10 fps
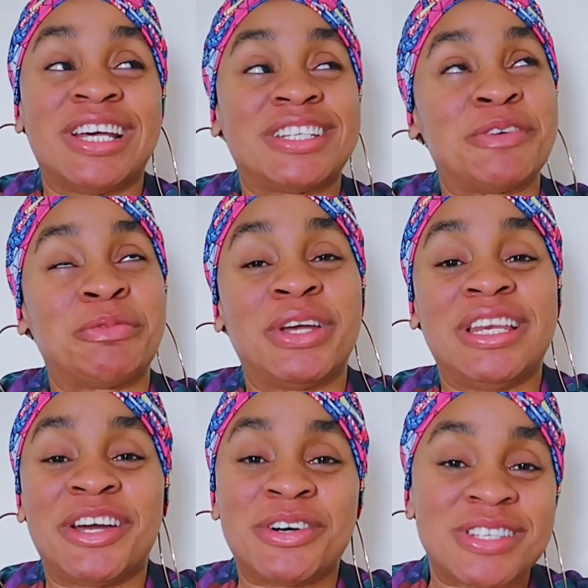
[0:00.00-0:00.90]
At some point,
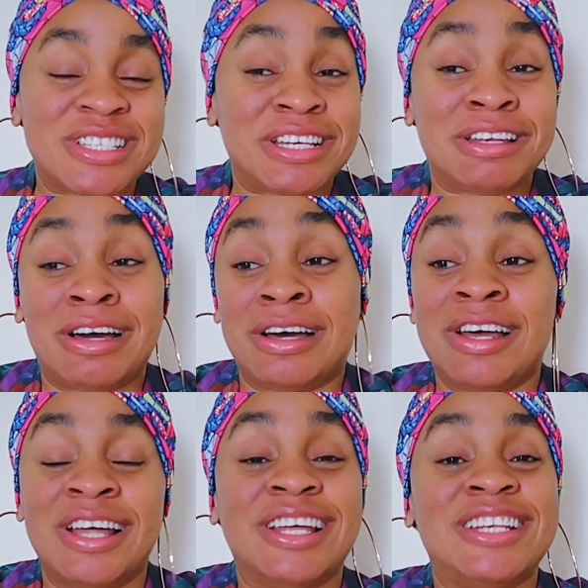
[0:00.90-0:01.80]
Lacon said
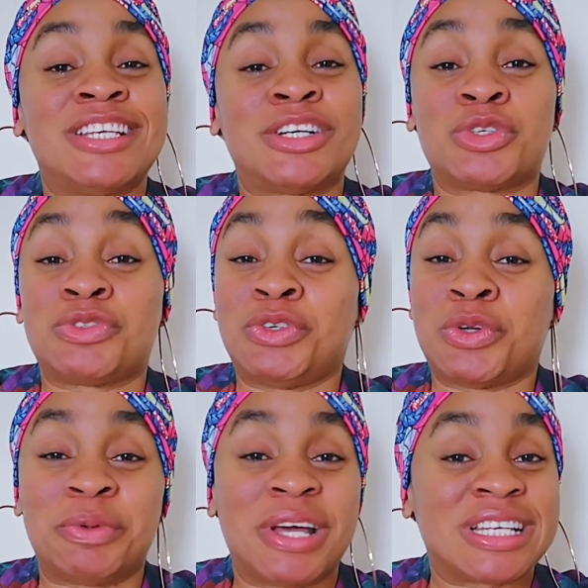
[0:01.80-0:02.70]
that his house was filled
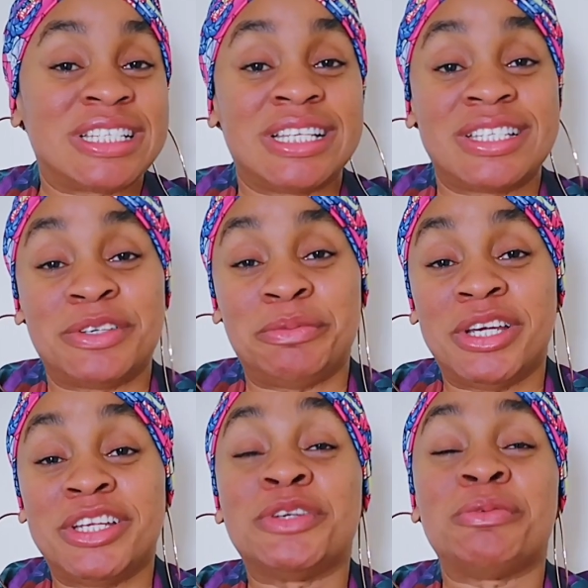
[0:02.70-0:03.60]
up with accents at the
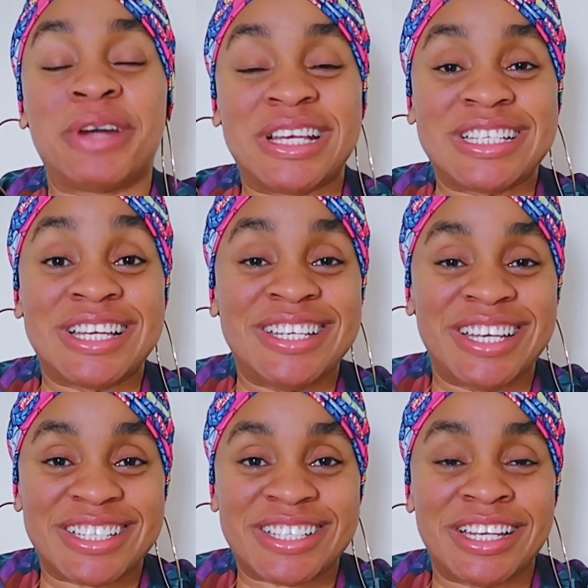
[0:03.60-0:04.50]
beginning. And Bryce said
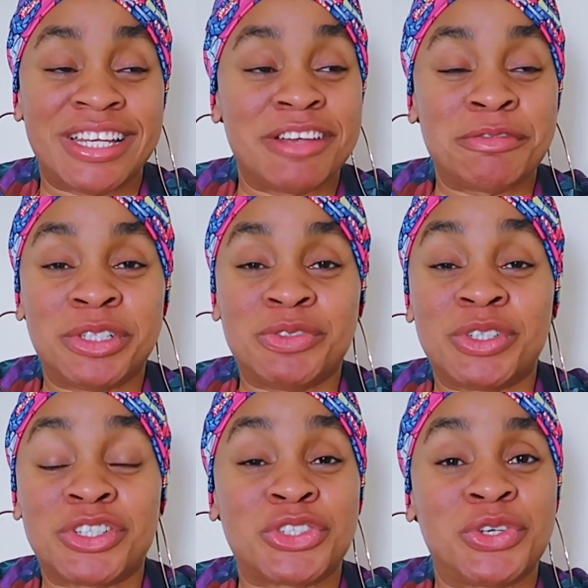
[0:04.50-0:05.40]
yes, that then everybody was
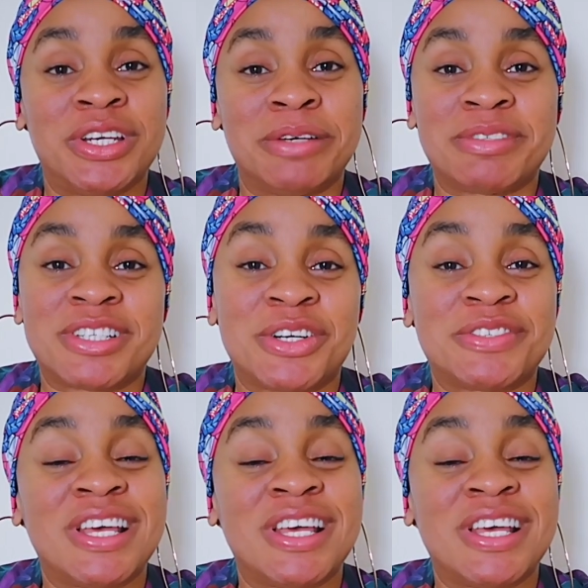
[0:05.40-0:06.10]
just showing themselves.